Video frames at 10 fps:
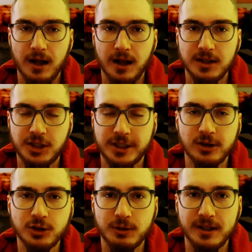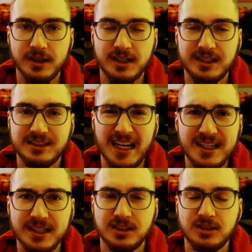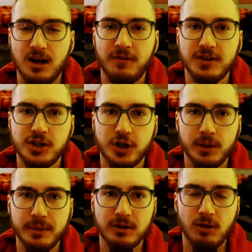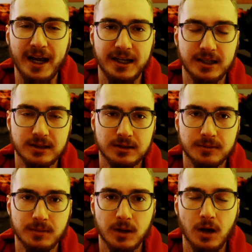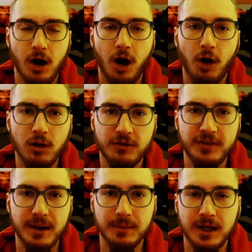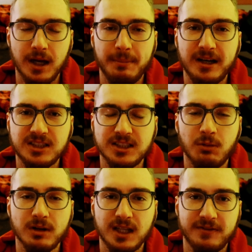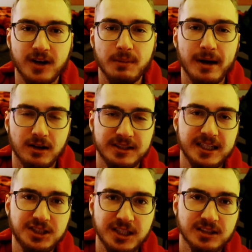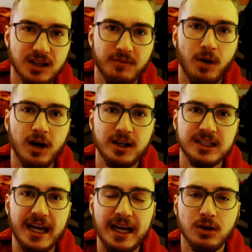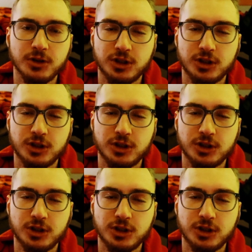the children, the descendants of the German Reich, all of them mixed in with the fundamental teachings of Marx, Engles,